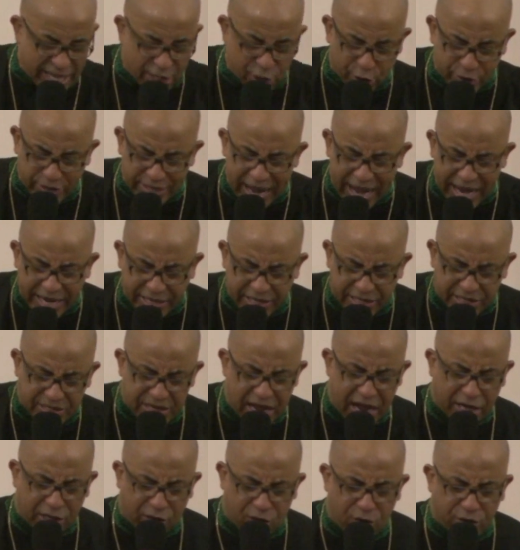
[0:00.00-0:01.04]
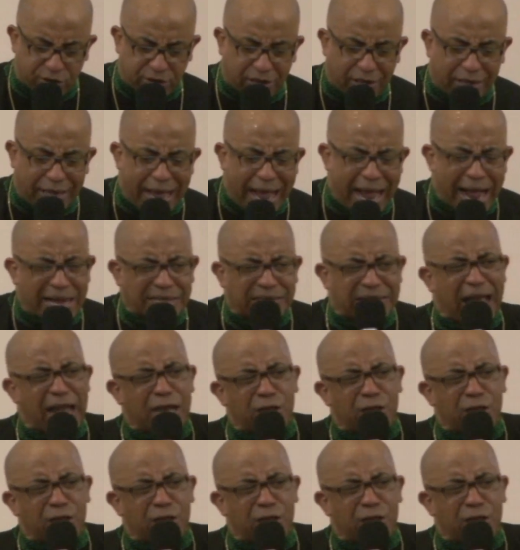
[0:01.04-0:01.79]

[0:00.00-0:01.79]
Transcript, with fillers: your night is not going to last,